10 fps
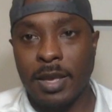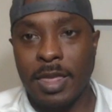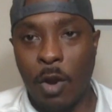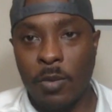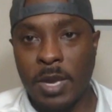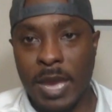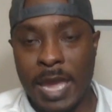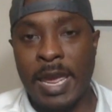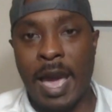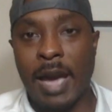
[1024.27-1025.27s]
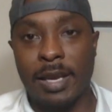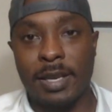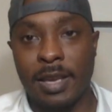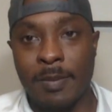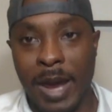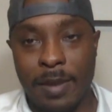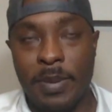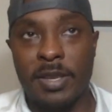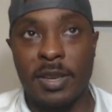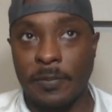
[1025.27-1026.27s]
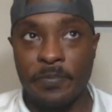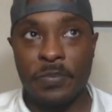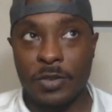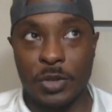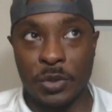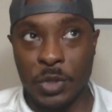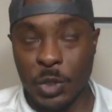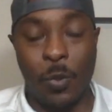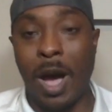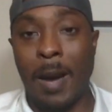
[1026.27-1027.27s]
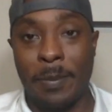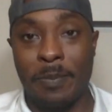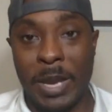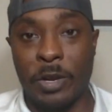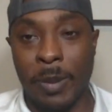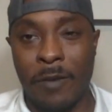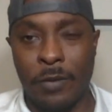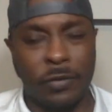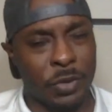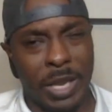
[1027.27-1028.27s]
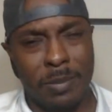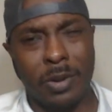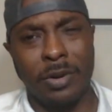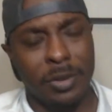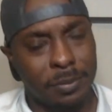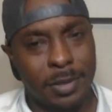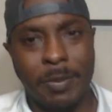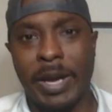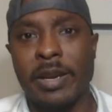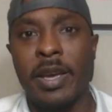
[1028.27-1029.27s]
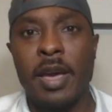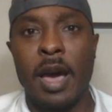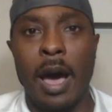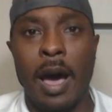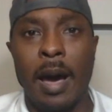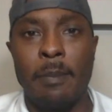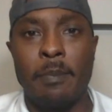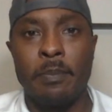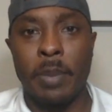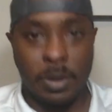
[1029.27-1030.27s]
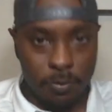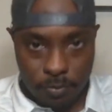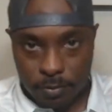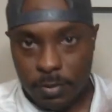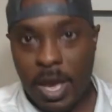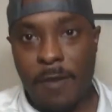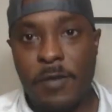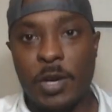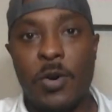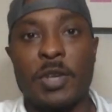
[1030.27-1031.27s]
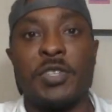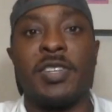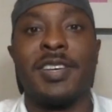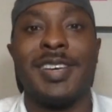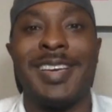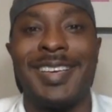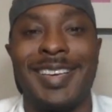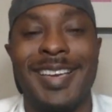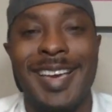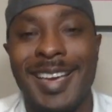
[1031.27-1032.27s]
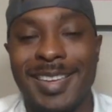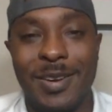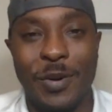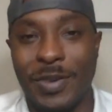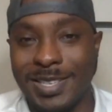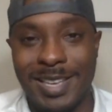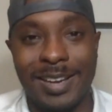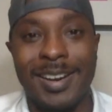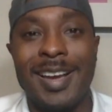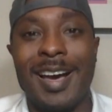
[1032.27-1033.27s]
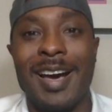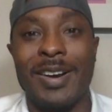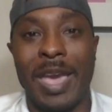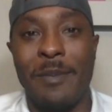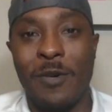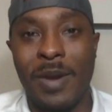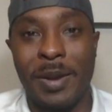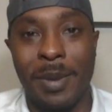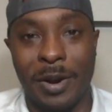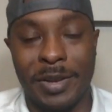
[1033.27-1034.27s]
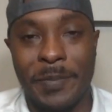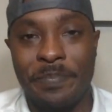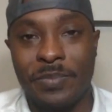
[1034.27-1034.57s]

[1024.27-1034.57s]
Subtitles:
That would be idiotic, in my opinion, to swap Baker Mayfield for Sam Darnold. Come on. But yeah, fun question. No offense, Tanner. Okay, move on to Mark.